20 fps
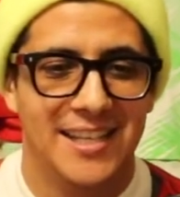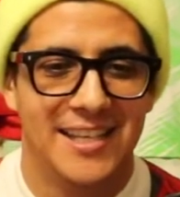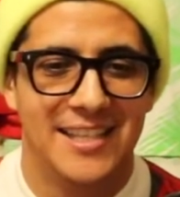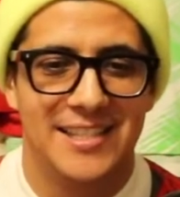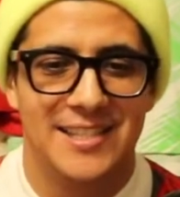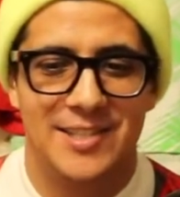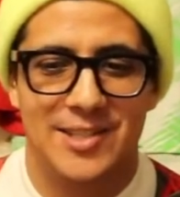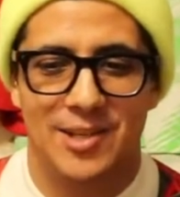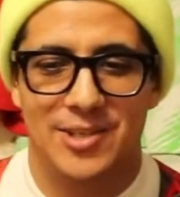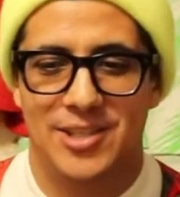
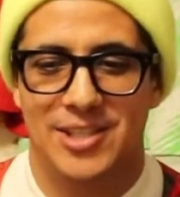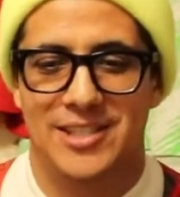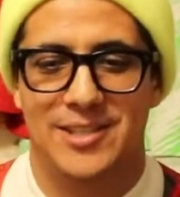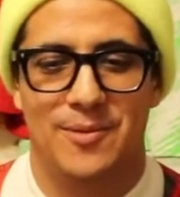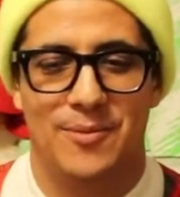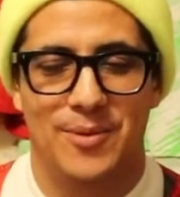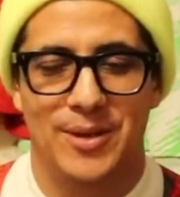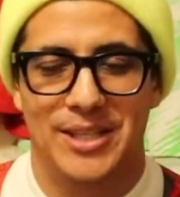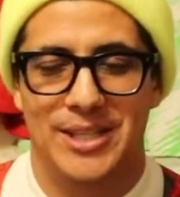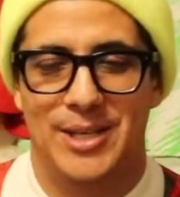So just a
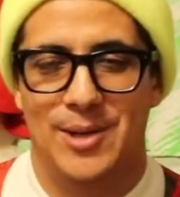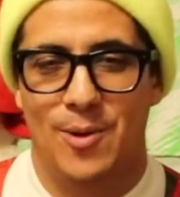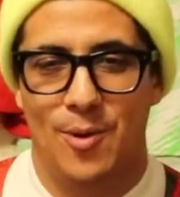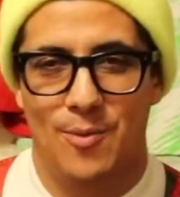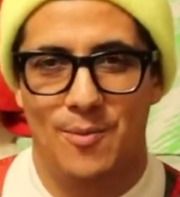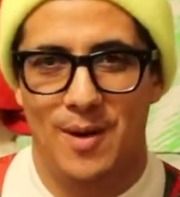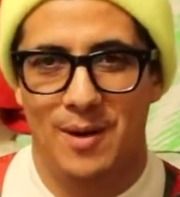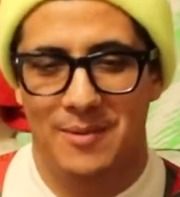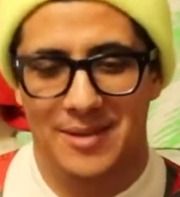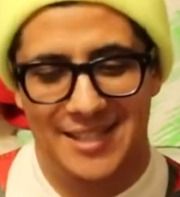really cool
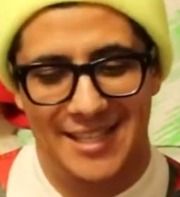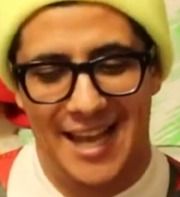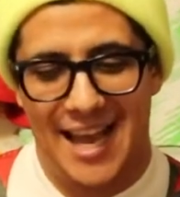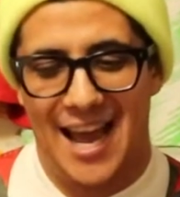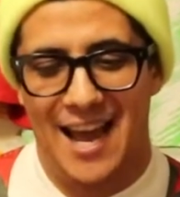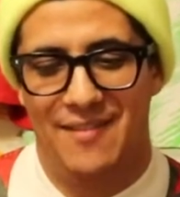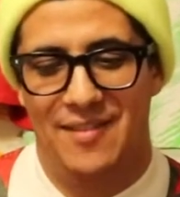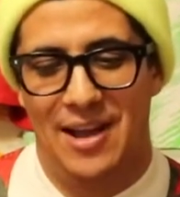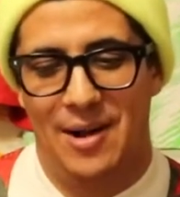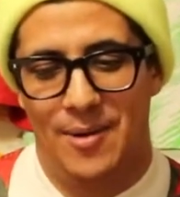moment to
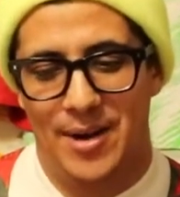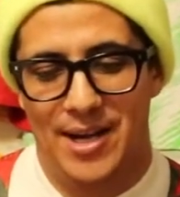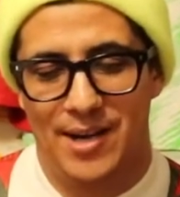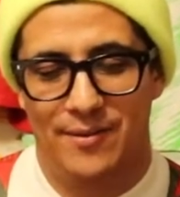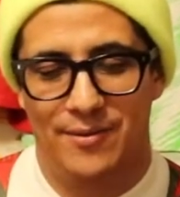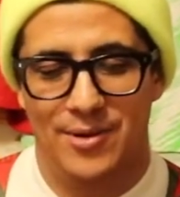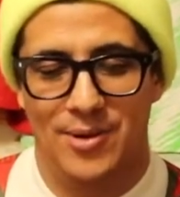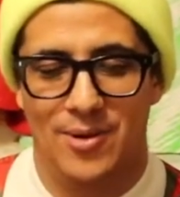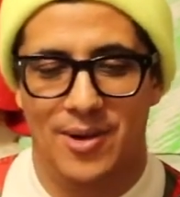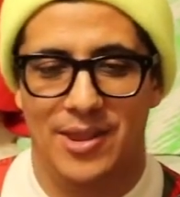have that waiting
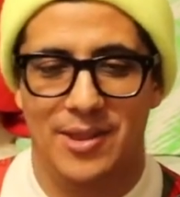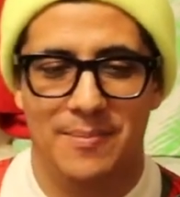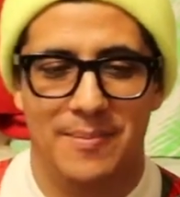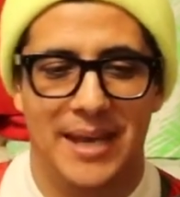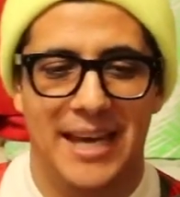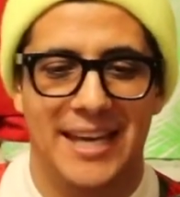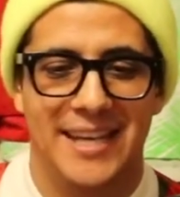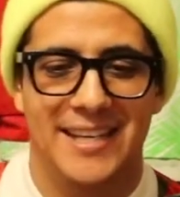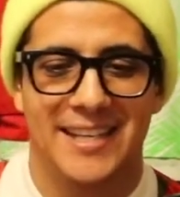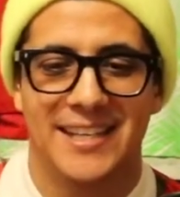for you on the
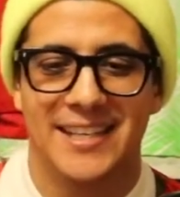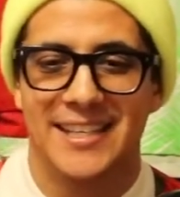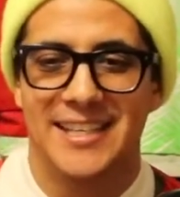bed.